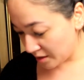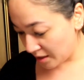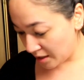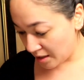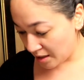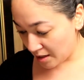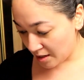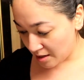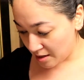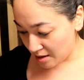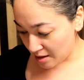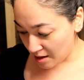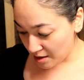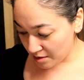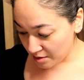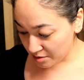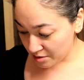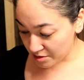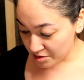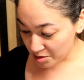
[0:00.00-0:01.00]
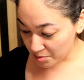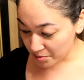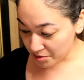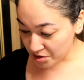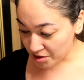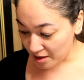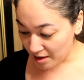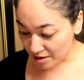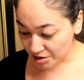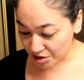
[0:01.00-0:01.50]
in either the
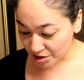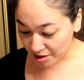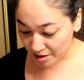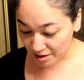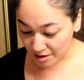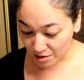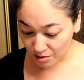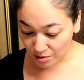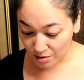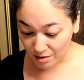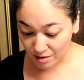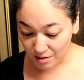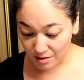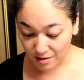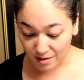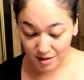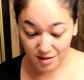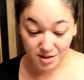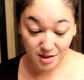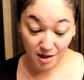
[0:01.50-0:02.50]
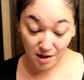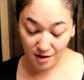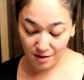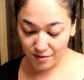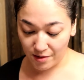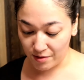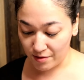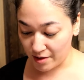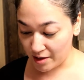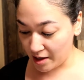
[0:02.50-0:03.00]
Dermatologica or a
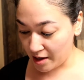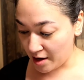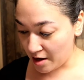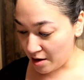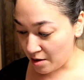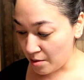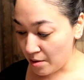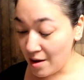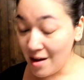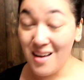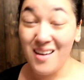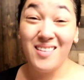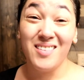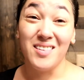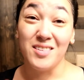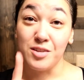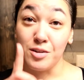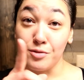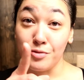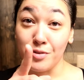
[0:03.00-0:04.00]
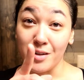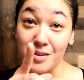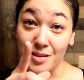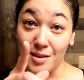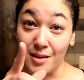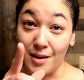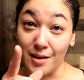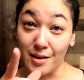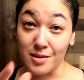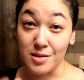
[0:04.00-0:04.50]
CeraVe video, then don't forget to
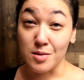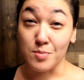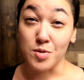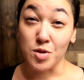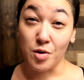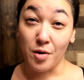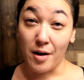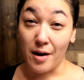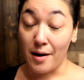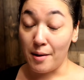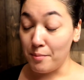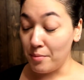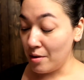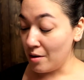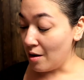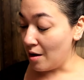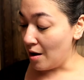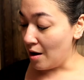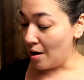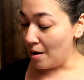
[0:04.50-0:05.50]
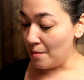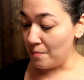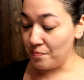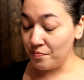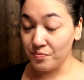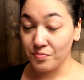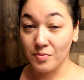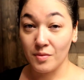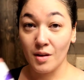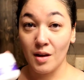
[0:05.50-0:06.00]
like and subscribe.
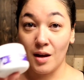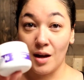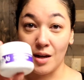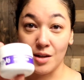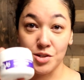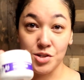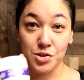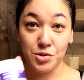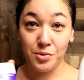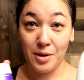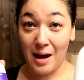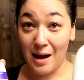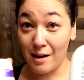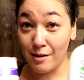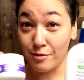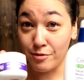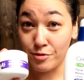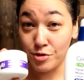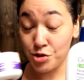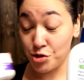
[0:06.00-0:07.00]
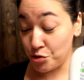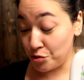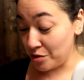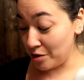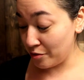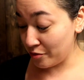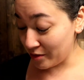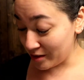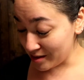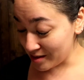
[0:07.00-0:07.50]
I do have 2
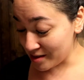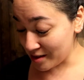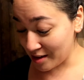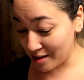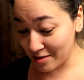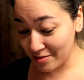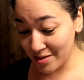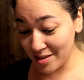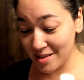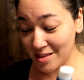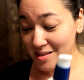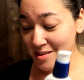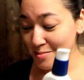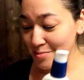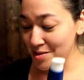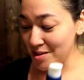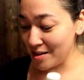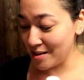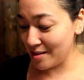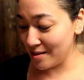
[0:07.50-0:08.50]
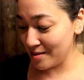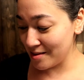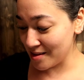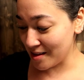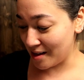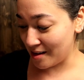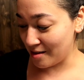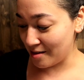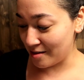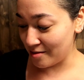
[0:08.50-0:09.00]
different CeraVe systems here. It's
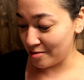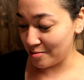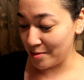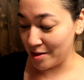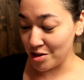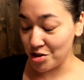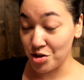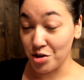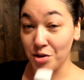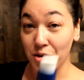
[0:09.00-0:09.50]
kind of hard for me to show